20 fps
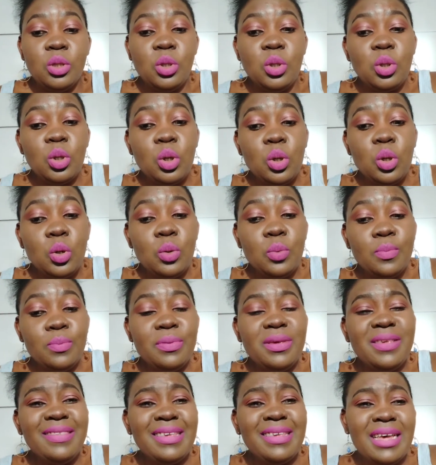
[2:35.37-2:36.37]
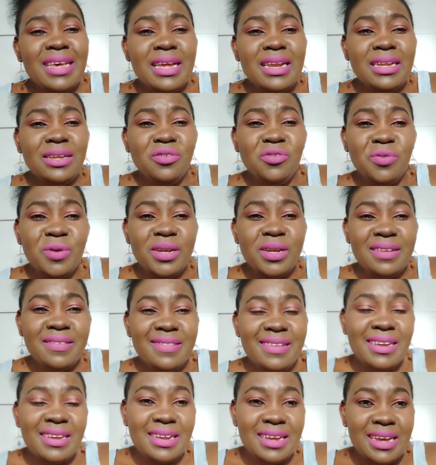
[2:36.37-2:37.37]
So basically, to
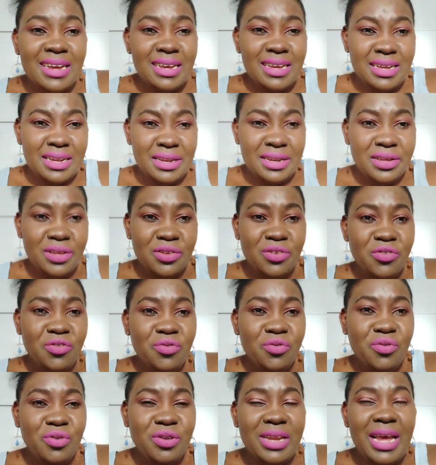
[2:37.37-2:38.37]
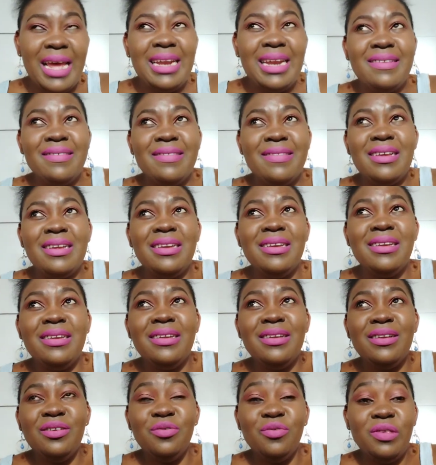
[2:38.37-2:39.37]
understand acne, you should understand
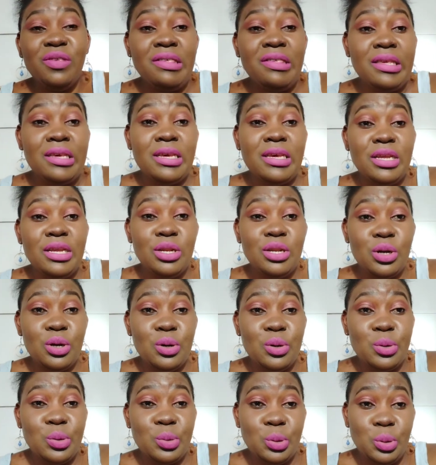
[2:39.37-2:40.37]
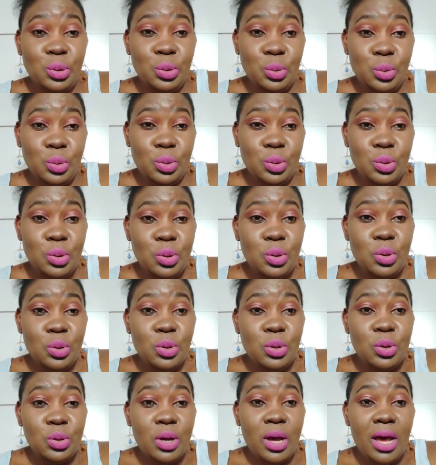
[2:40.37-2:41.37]
your skin also,
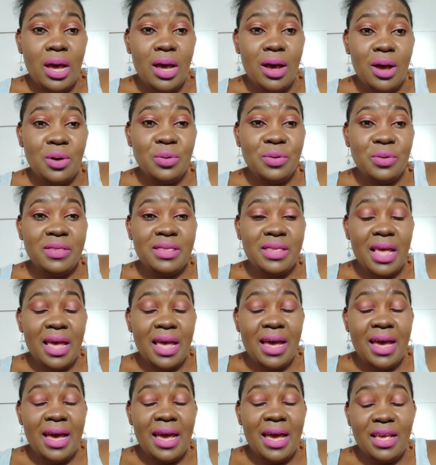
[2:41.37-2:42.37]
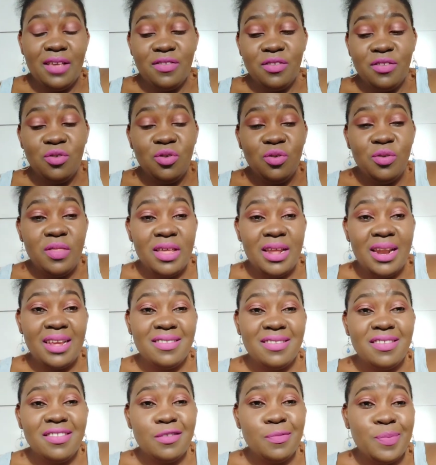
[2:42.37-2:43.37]
because as you know, the
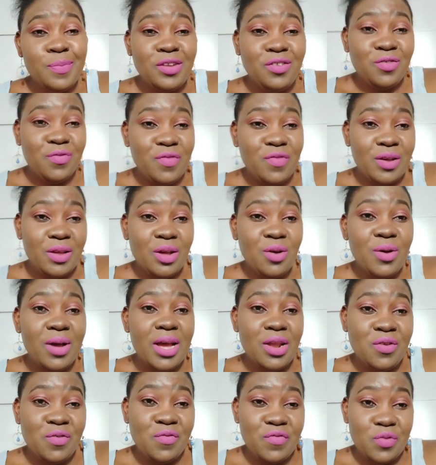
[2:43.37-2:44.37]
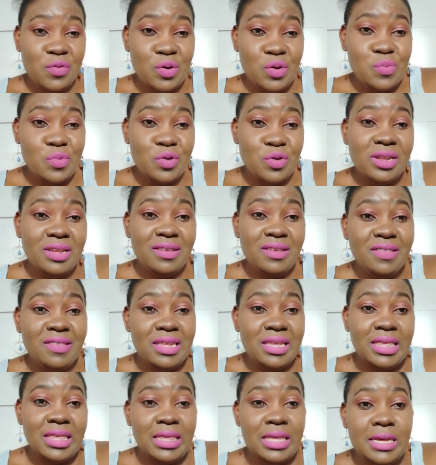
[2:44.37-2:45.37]
largest organ of our body is the
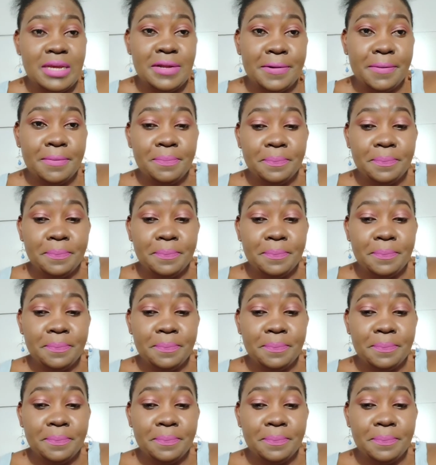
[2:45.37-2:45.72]
skin.